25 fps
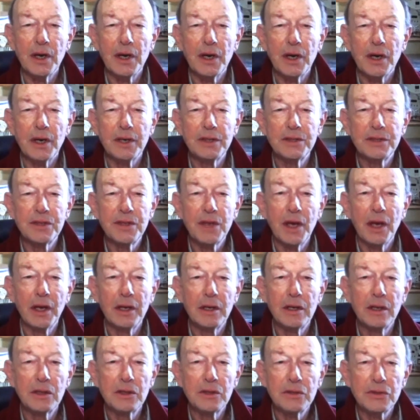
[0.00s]
third
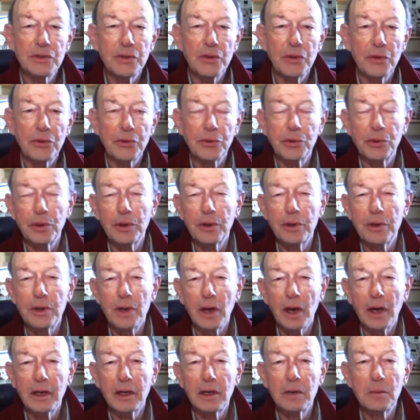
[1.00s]
item on the list
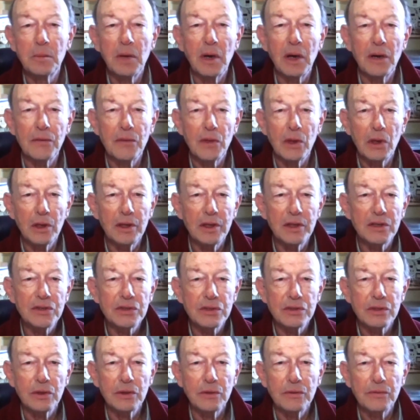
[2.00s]
of the
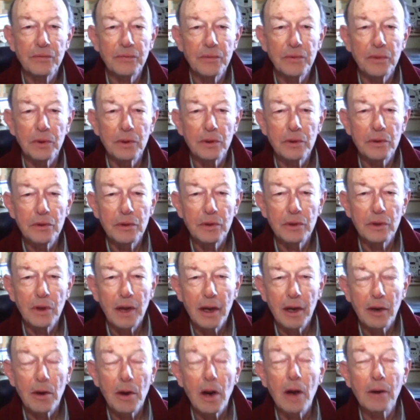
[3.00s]
hierarchy of needs.
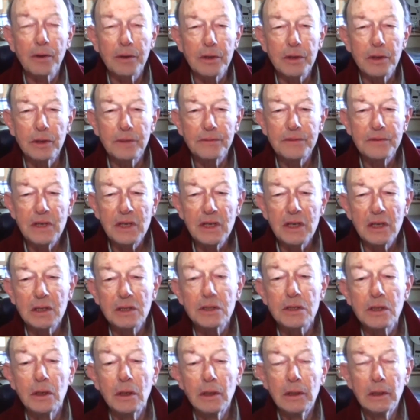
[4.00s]

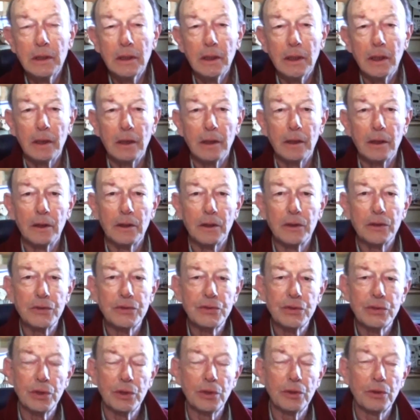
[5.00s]
So
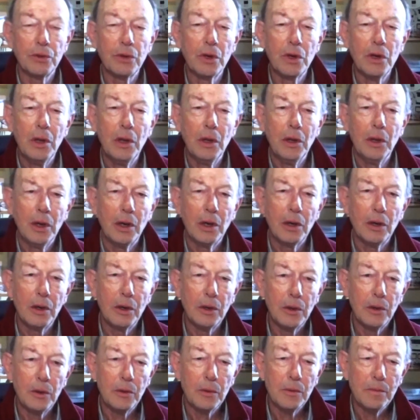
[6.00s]
the
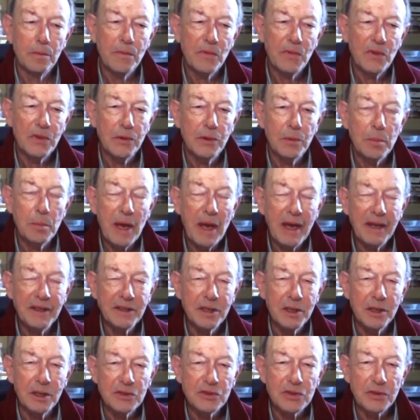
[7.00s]
maintenance of constant
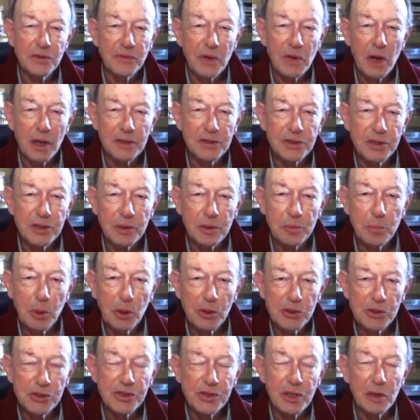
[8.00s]
purchasing power
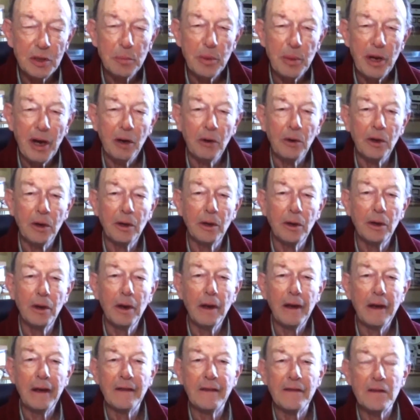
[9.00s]
and the maintenance of
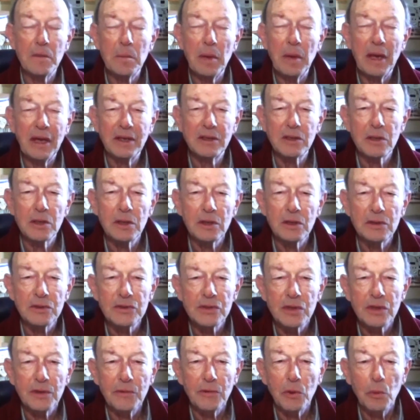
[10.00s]
a
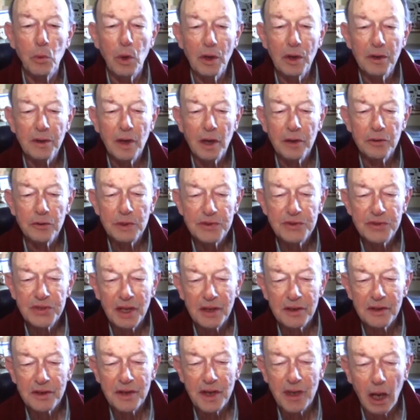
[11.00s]
100-cent dollar
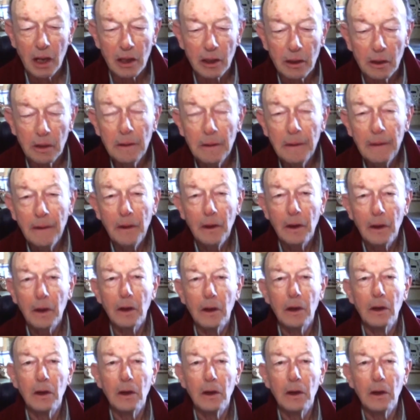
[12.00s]
are